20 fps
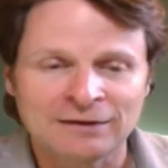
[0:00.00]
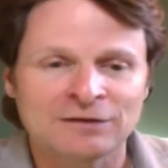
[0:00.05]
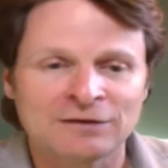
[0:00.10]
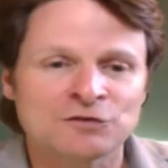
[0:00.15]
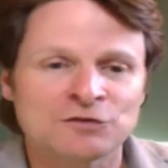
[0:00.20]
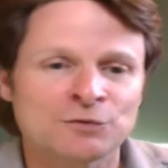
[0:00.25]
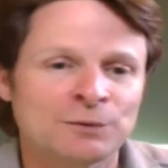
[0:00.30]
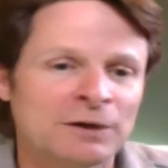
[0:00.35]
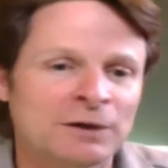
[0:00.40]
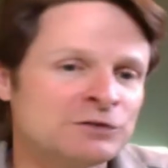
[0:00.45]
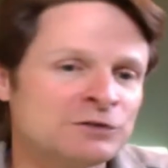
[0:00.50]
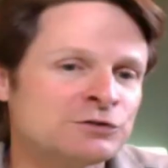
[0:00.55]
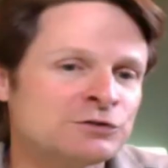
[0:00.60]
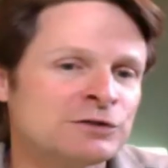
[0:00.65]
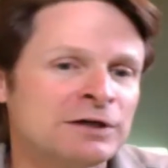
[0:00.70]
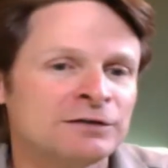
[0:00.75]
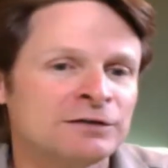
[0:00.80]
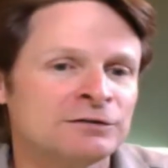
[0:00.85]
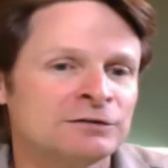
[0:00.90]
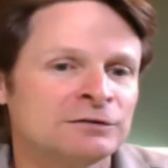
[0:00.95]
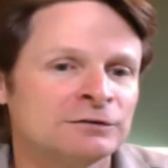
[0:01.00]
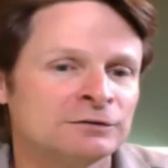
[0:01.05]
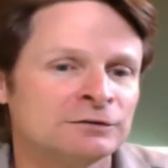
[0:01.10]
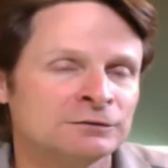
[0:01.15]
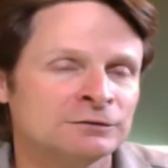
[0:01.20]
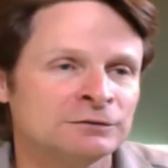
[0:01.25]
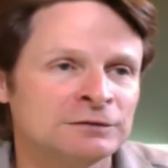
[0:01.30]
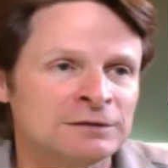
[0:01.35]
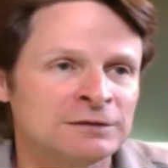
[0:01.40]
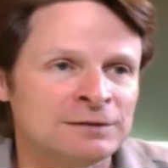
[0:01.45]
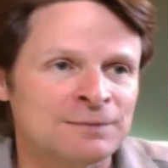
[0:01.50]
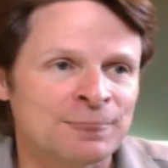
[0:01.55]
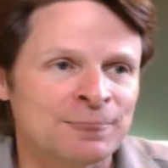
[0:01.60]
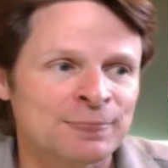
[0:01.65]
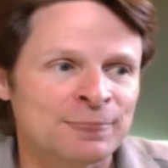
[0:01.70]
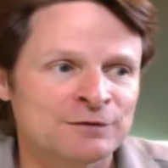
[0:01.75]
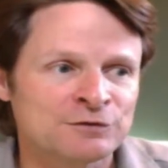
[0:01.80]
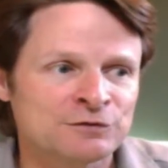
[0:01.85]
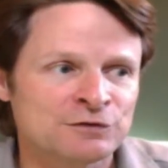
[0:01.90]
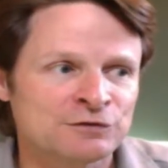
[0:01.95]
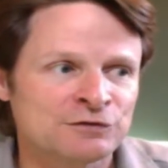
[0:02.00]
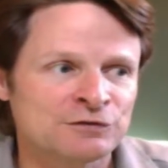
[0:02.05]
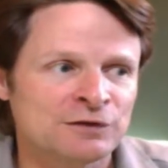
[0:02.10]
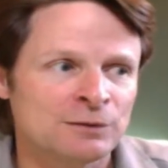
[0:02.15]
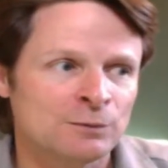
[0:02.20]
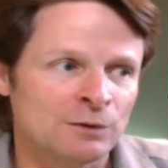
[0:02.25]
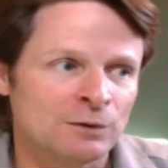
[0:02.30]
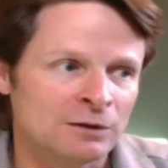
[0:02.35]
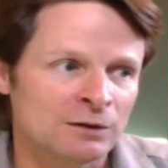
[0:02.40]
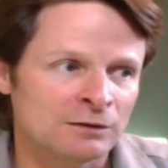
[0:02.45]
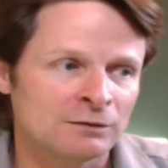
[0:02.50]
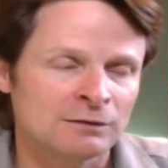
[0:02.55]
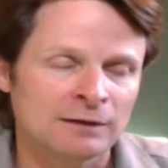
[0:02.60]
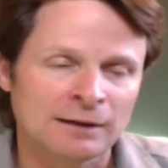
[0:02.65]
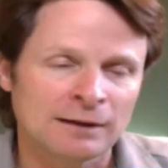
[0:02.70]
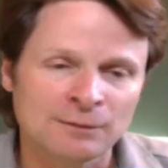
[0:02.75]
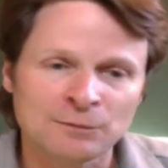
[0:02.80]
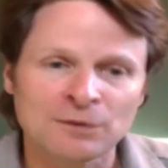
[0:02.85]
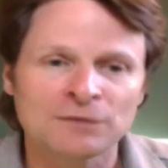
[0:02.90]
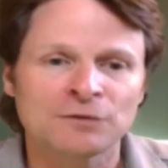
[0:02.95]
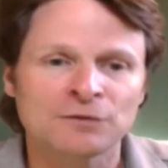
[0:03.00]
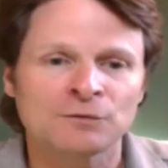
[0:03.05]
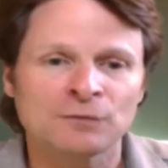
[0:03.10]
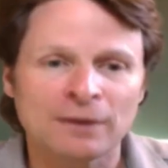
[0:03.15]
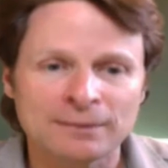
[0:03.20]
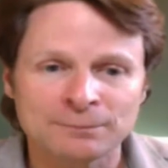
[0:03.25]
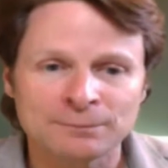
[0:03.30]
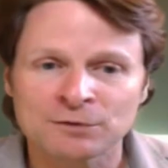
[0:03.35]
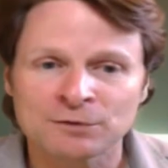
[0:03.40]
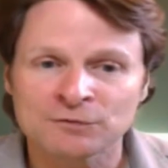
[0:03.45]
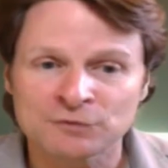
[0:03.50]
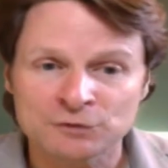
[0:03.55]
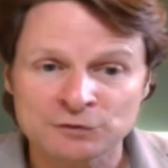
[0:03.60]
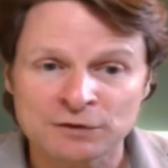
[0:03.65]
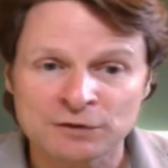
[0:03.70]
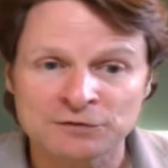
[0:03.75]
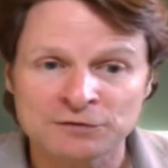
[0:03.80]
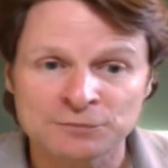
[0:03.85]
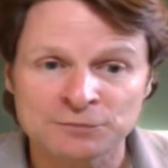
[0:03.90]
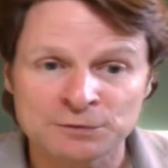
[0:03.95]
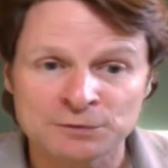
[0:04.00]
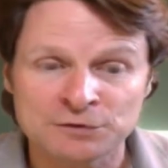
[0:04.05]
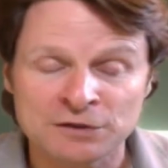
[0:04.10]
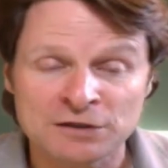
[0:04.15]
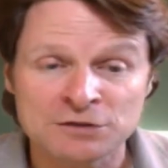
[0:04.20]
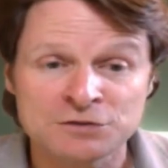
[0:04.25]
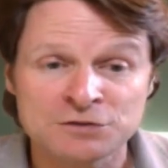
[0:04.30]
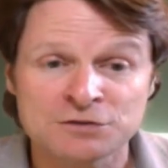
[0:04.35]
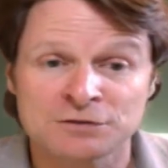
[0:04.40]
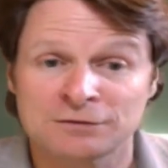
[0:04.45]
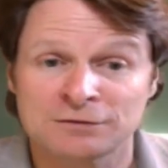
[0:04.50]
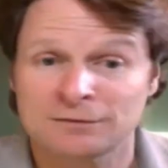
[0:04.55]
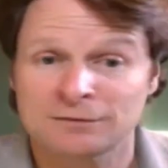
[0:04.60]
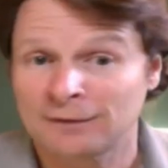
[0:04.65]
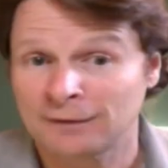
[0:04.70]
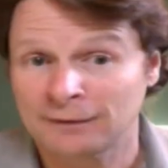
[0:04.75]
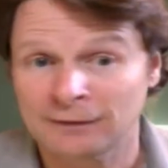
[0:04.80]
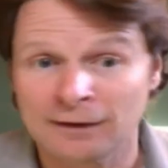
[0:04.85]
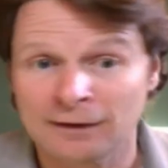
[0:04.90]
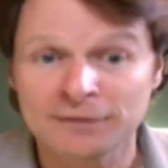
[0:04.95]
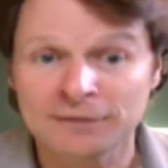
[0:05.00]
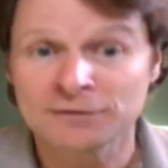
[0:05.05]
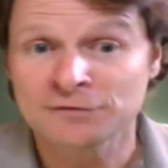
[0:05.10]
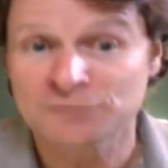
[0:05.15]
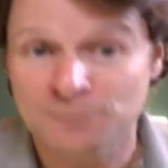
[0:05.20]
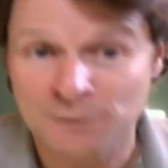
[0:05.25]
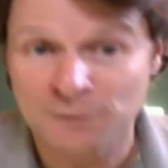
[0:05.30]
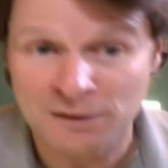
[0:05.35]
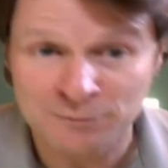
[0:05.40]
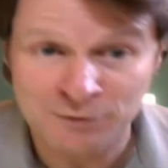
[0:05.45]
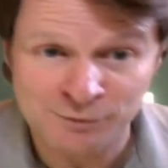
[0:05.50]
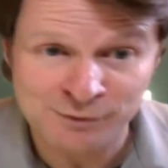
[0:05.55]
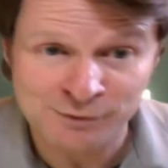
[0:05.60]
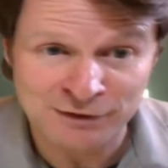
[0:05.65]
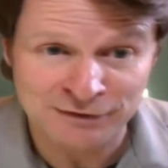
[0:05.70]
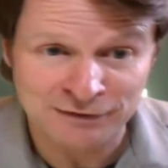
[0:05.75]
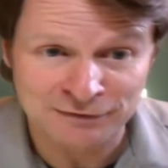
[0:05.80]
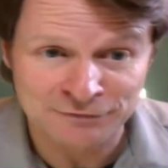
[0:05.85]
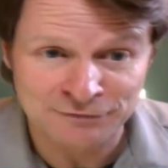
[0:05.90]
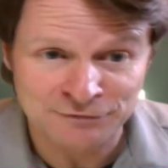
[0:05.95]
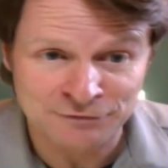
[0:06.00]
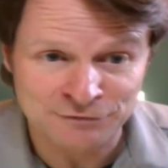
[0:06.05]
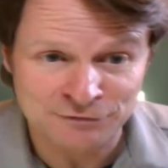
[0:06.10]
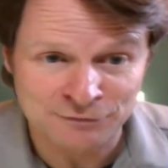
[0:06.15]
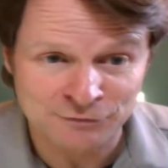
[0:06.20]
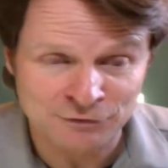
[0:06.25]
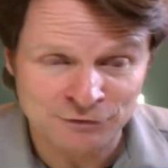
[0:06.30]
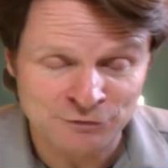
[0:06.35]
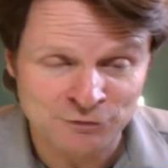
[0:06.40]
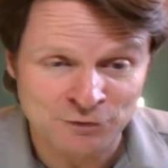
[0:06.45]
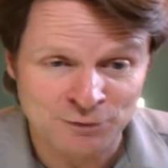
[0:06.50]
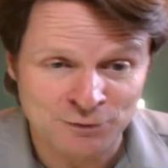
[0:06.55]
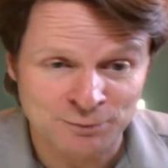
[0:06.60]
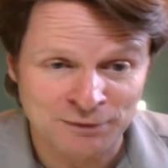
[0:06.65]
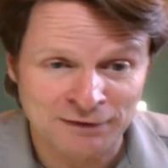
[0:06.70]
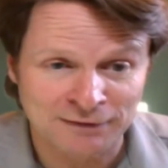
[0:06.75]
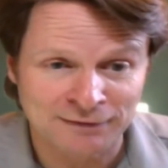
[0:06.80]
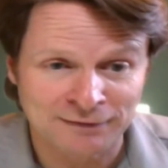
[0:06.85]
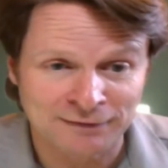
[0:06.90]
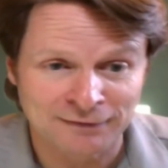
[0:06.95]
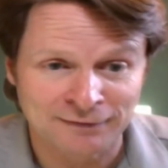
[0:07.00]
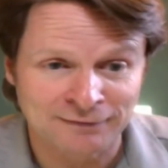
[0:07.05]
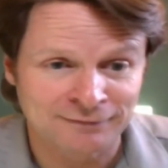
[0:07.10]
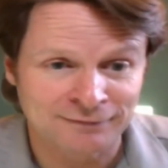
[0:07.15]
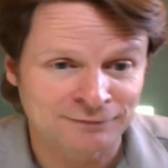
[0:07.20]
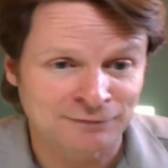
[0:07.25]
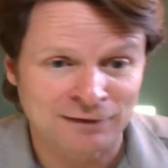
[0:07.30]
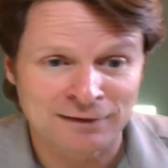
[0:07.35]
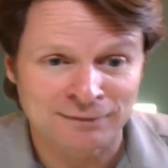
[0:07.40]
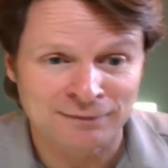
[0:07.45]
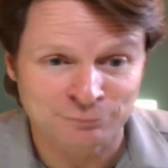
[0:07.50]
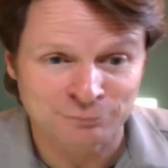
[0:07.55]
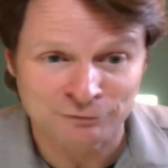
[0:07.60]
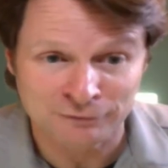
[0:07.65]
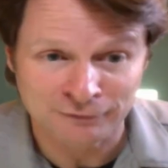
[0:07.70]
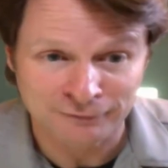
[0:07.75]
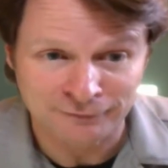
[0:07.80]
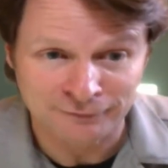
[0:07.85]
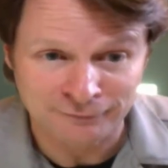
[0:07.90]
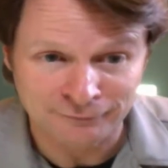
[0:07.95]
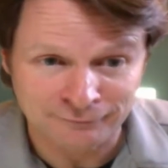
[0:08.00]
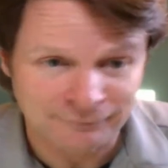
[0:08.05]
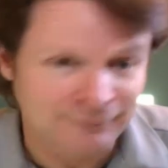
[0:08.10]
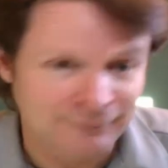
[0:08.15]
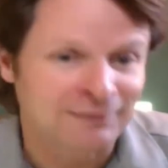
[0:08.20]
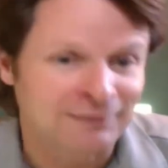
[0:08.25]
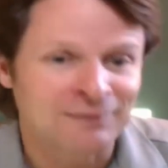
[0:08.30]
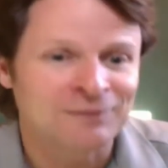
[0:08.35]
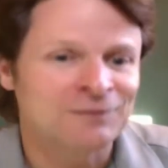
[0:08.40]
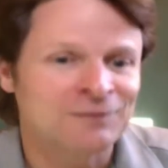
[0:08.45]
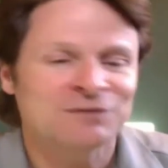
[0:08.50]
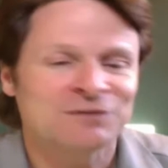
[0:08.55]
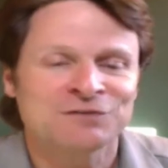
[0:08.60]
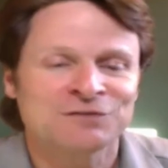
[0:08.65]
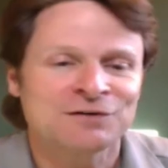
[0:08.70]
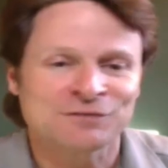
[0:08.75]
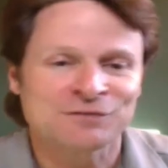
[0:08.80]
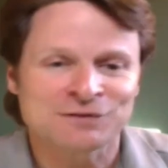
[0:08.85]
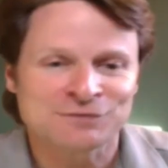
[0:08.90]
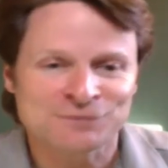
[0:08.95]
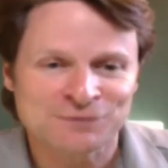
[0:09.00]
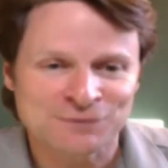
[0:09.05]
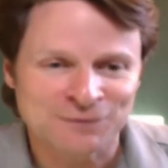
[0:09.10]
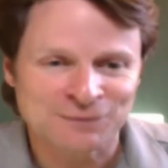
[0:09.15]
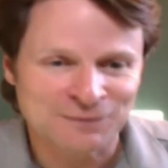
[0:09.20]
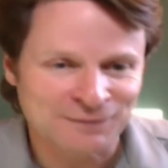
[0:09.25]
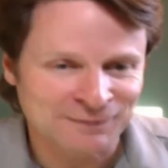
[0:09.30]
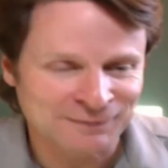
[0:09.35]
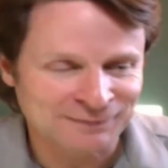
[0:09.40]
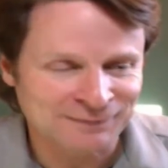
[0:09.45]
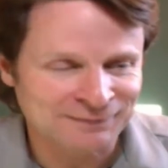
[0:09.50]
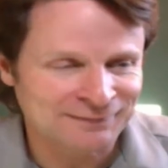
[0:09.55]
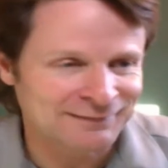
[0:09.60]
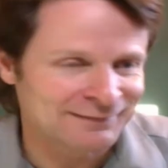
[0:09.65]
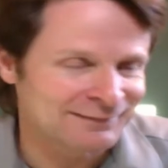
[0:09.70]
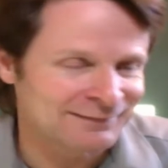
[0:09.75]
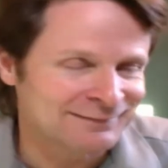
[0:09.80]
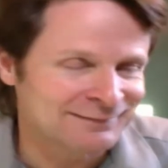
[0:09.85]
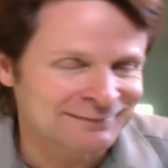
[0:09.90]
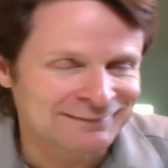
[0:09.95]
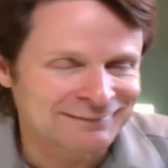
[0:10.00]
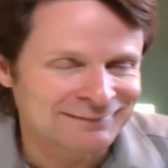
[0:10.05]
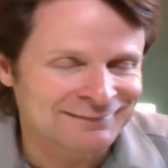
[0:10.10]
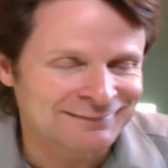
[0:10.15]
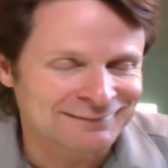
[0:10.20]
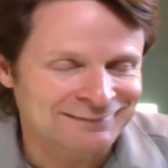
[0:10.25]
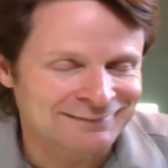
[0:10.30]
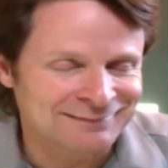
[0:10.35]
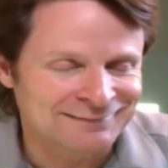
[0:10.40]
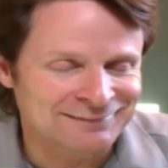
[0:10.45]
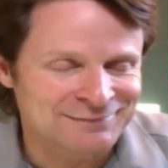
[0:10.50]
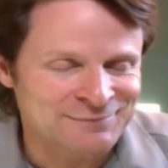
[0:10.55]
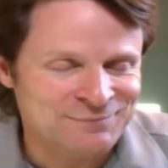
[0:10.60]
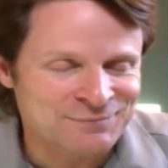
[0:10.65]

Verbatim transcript: And so what I try to do is to say, well, I want the right and perfect transportation, and I'd like it to maybe be a 1974 Pontiac Grand Prix or a 74 uh, uh,